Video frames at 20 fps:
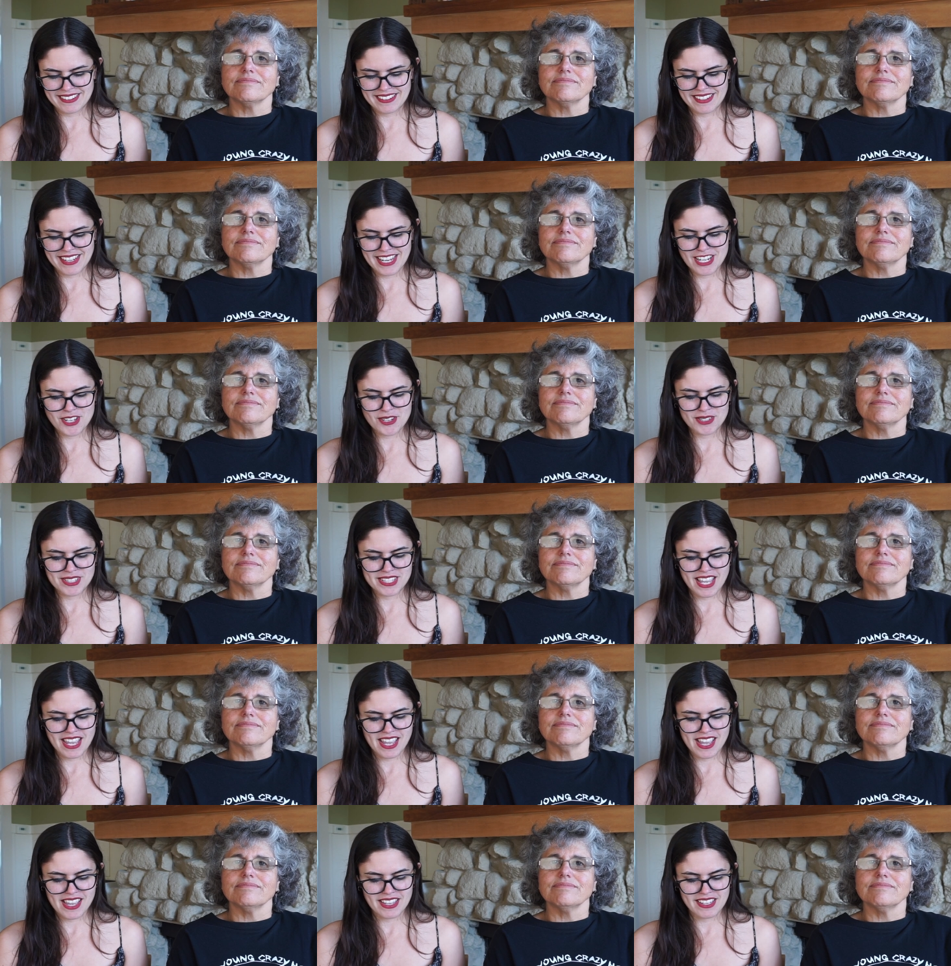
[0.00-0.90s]
Speaker 1: And you
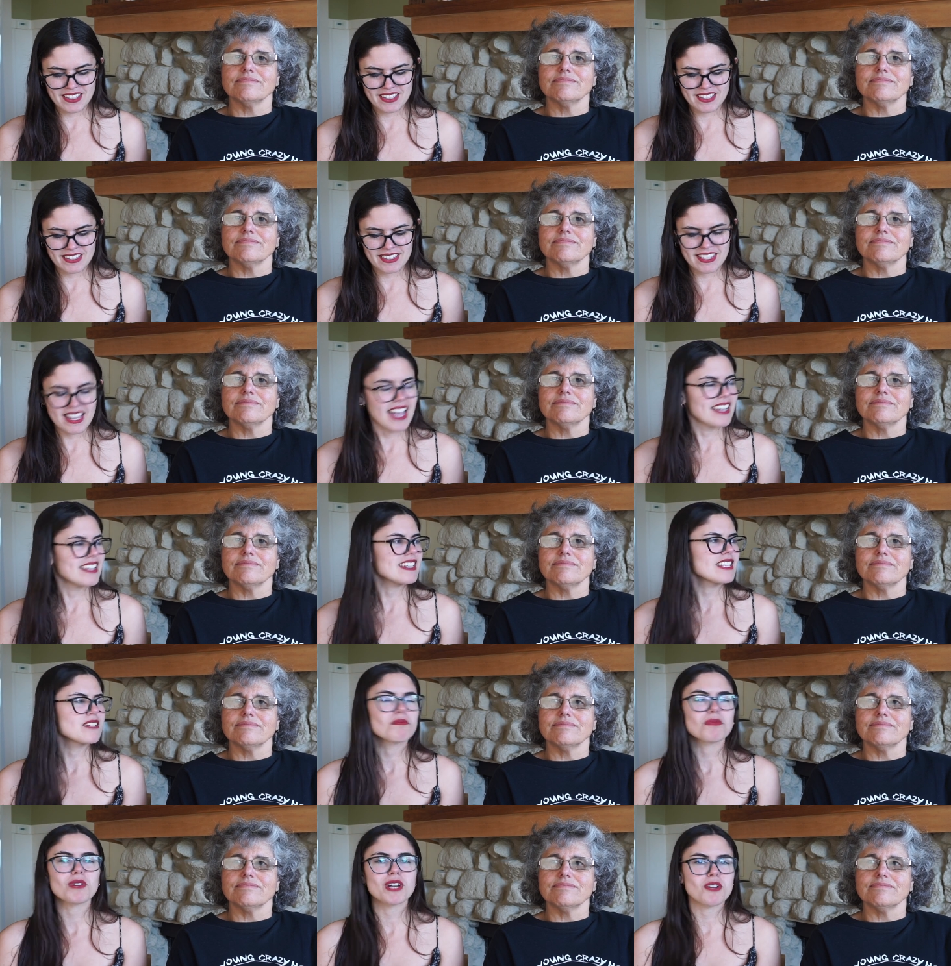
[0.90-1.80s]
said, yeah, he
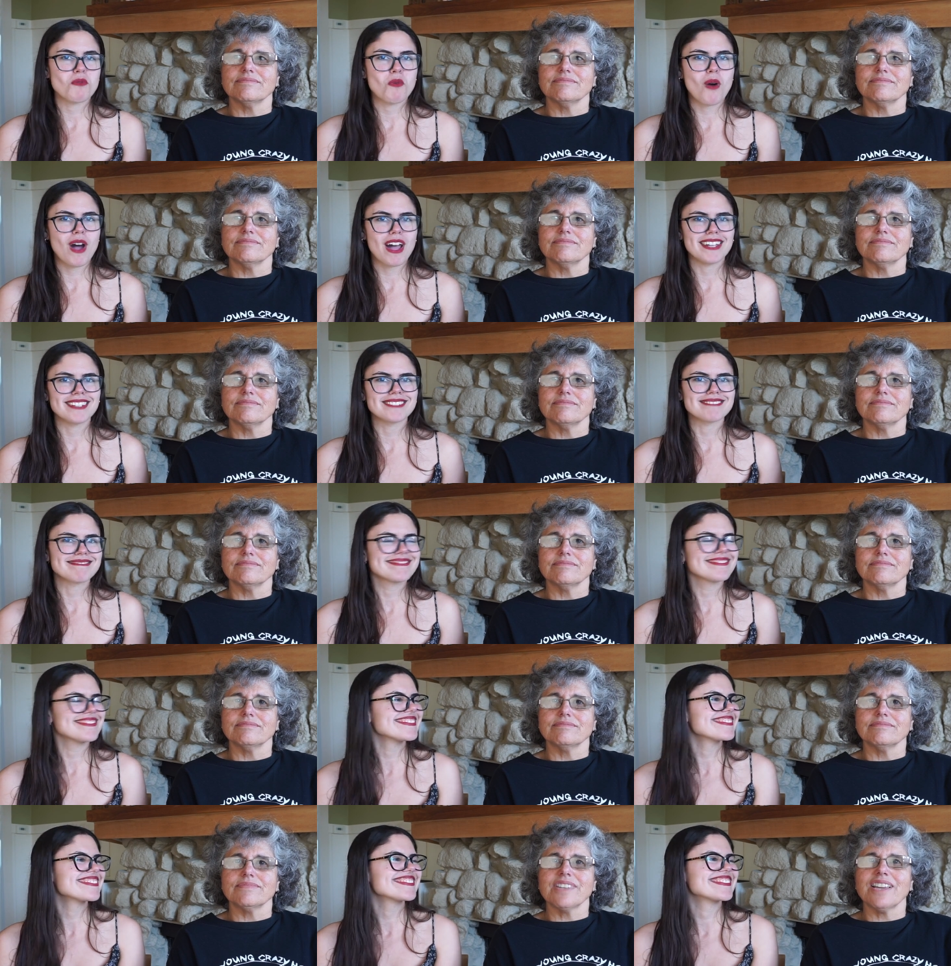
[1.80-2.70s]
didn't bring wine.
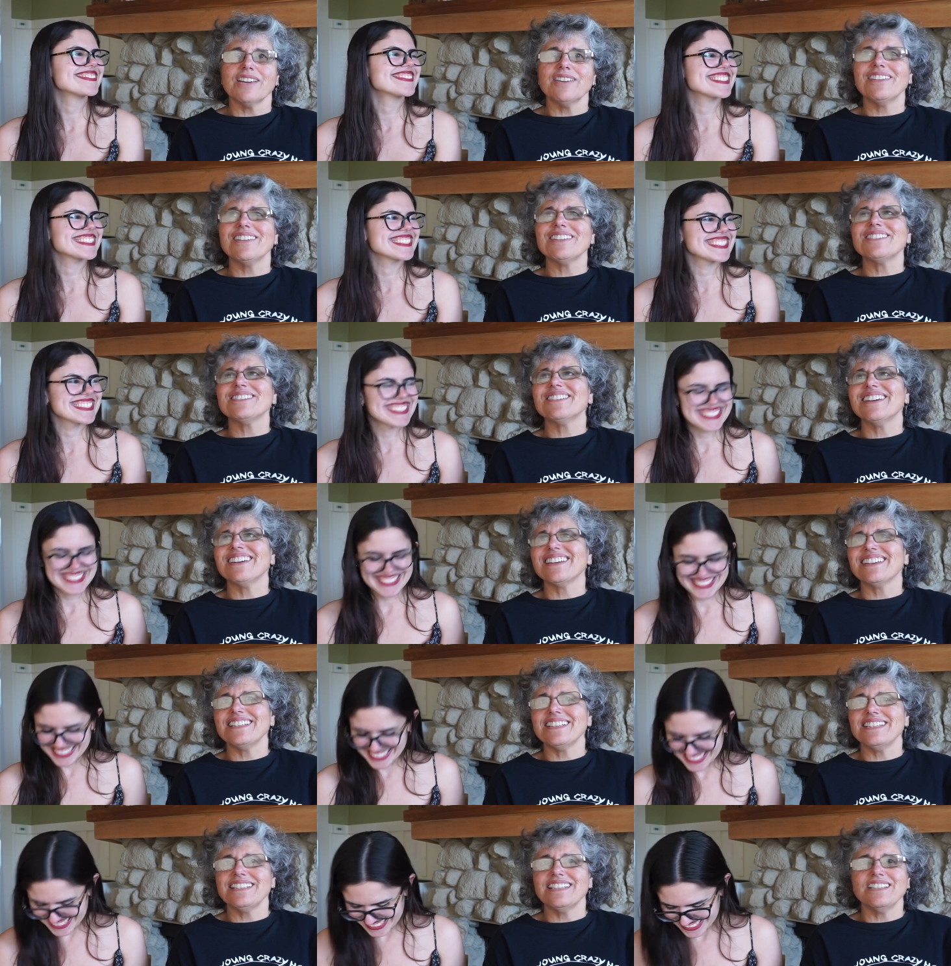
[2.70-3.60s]
no, oh, that's right,
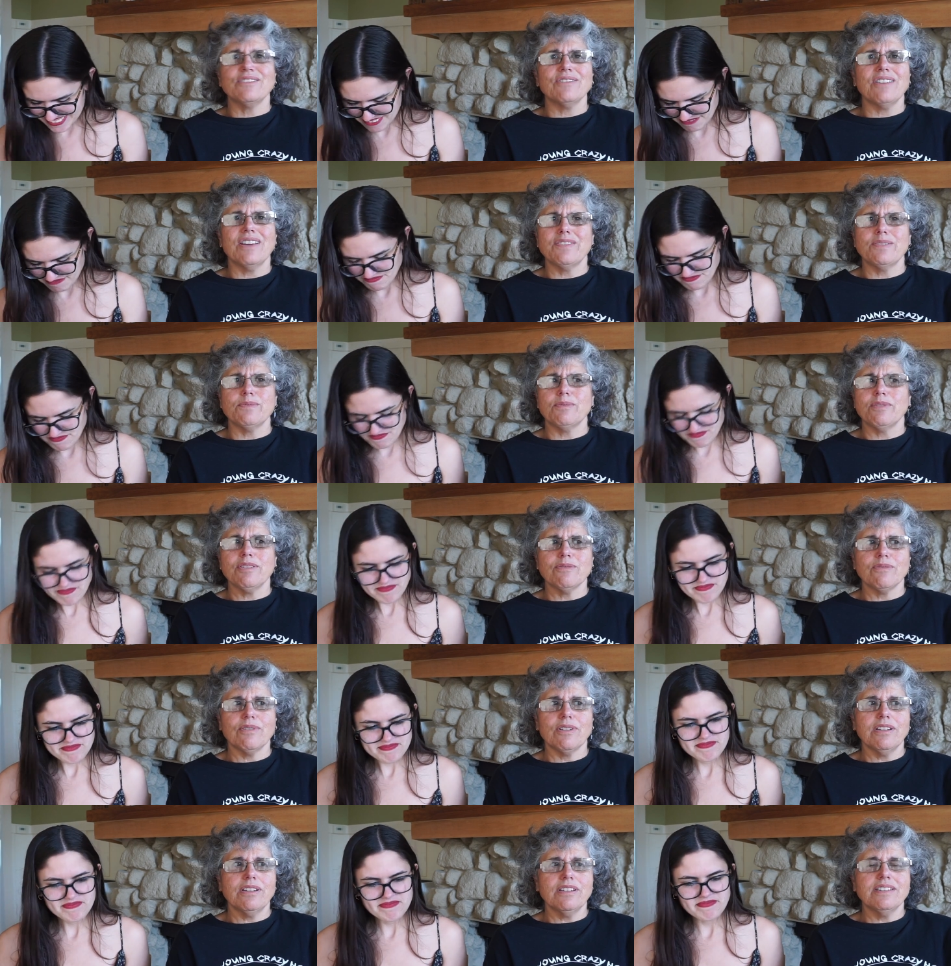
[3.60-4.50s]
because he said,
Speaker 2: do I have to bring
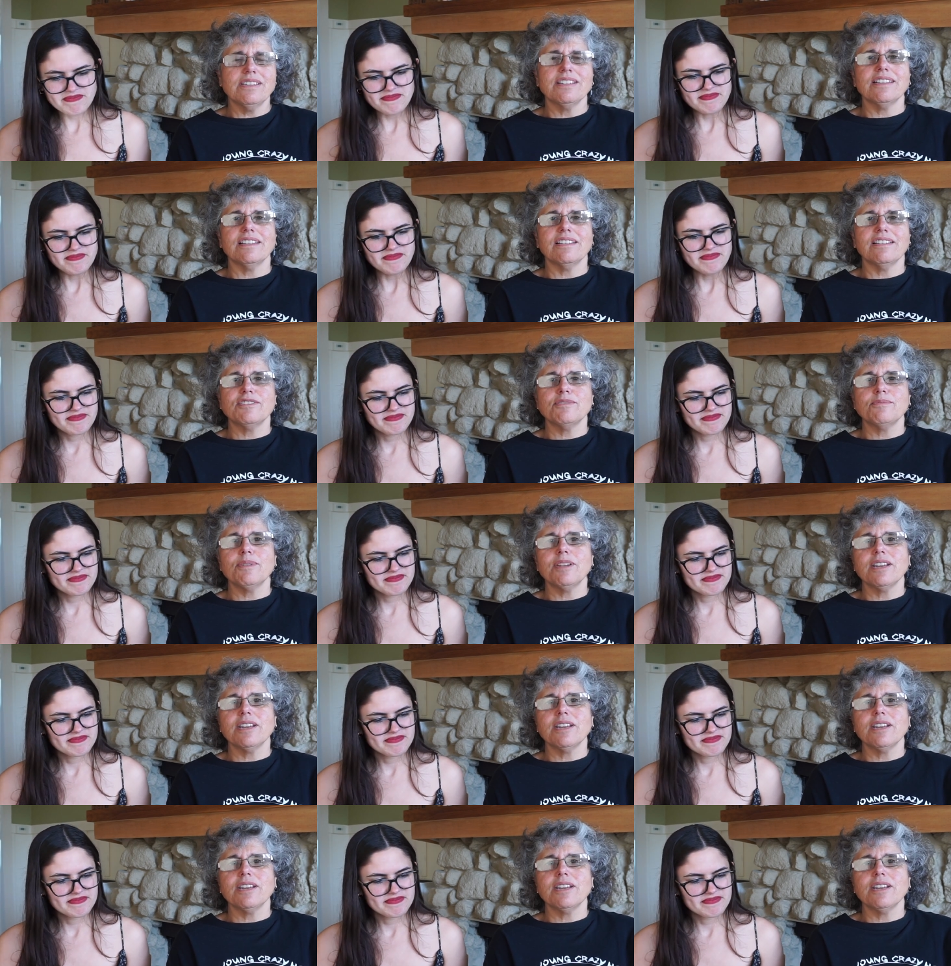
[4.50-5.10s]
wine to London?